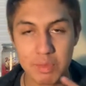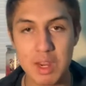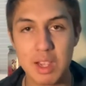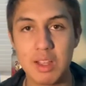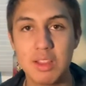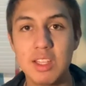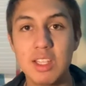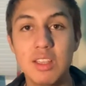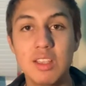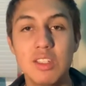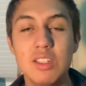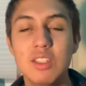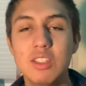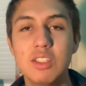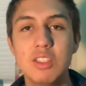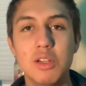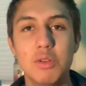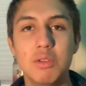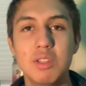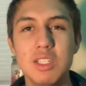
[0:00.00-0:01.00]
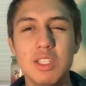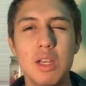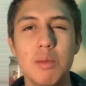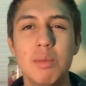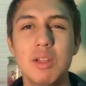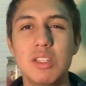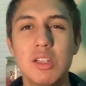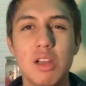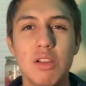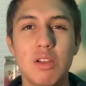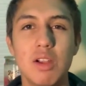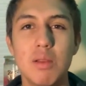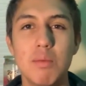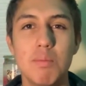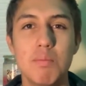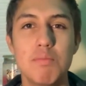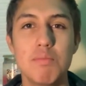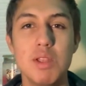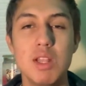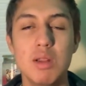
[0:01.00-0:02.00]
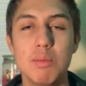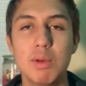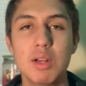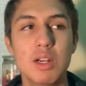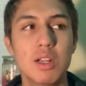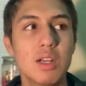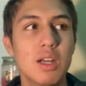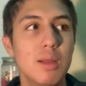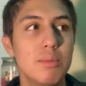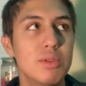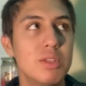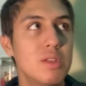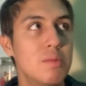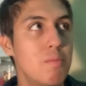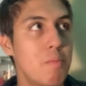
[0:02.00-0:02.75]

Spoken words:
I think this is the only time I try like peanut butter cups,